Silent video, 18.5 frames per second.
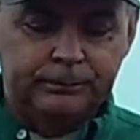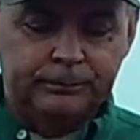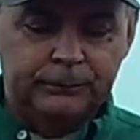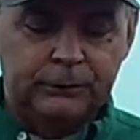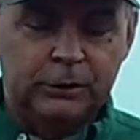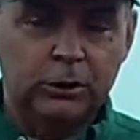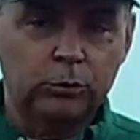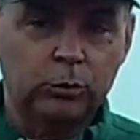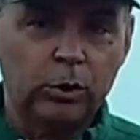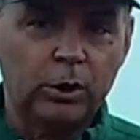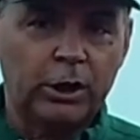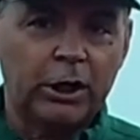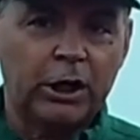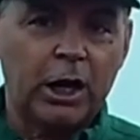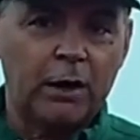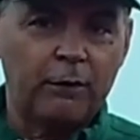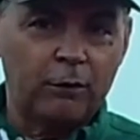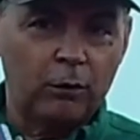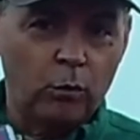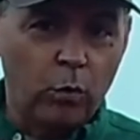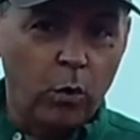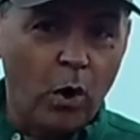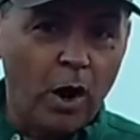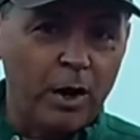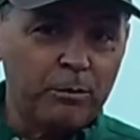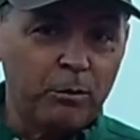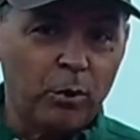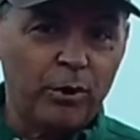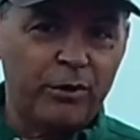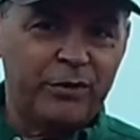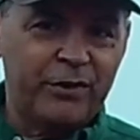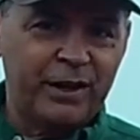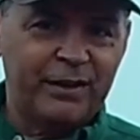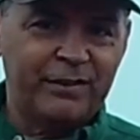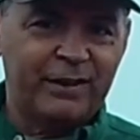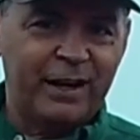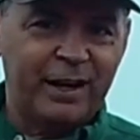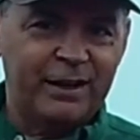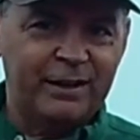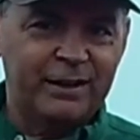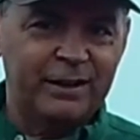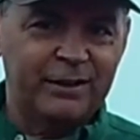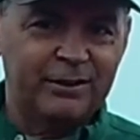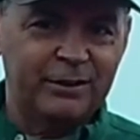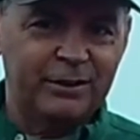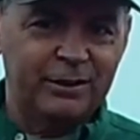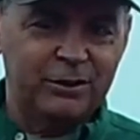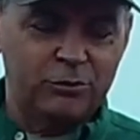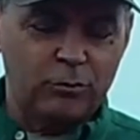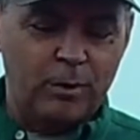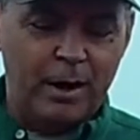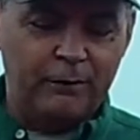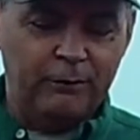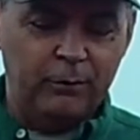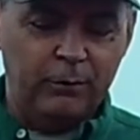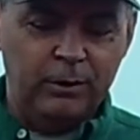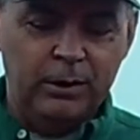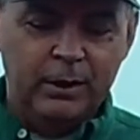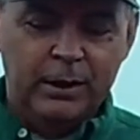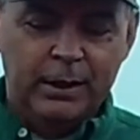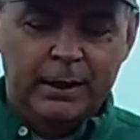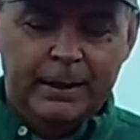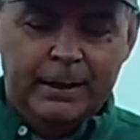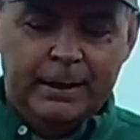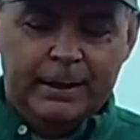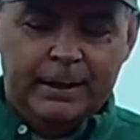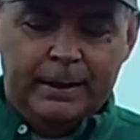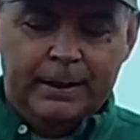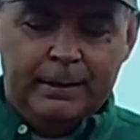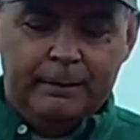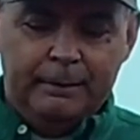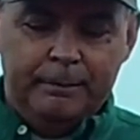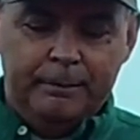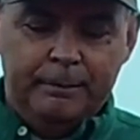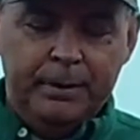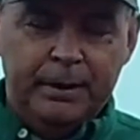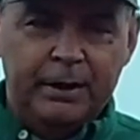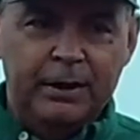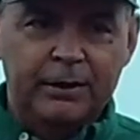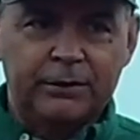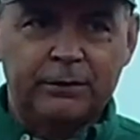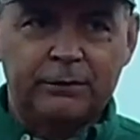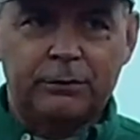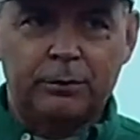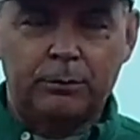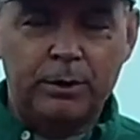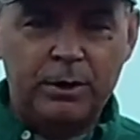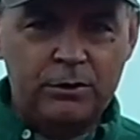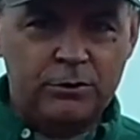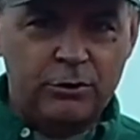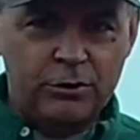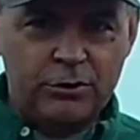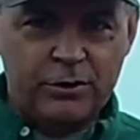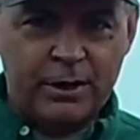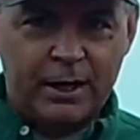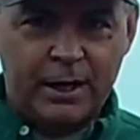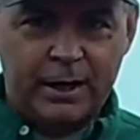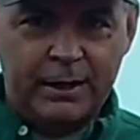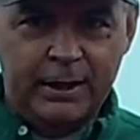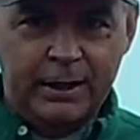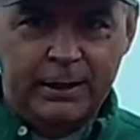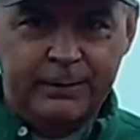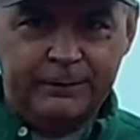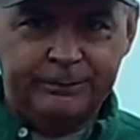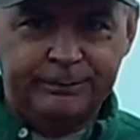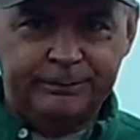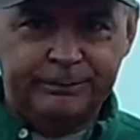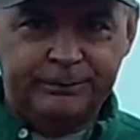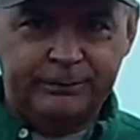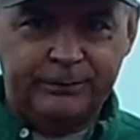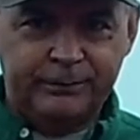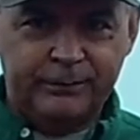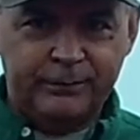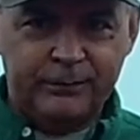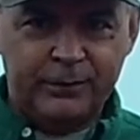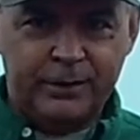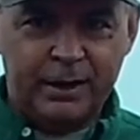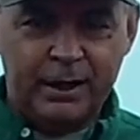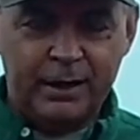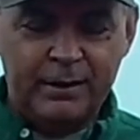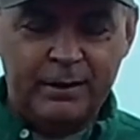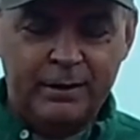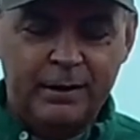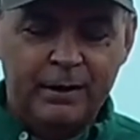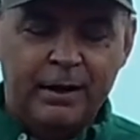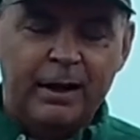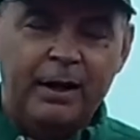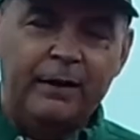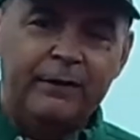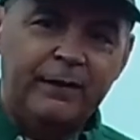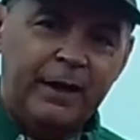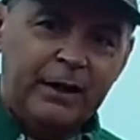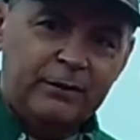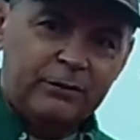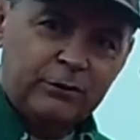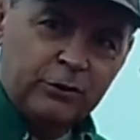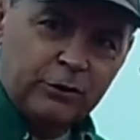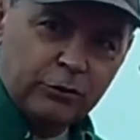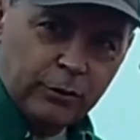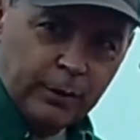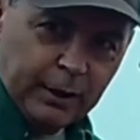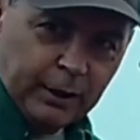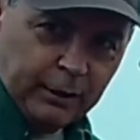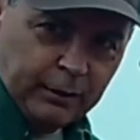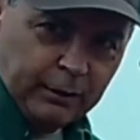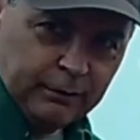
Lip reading: because we're going to cover one more thing that I did to this rifle because of some research that I did. Okay, and that's the trigger.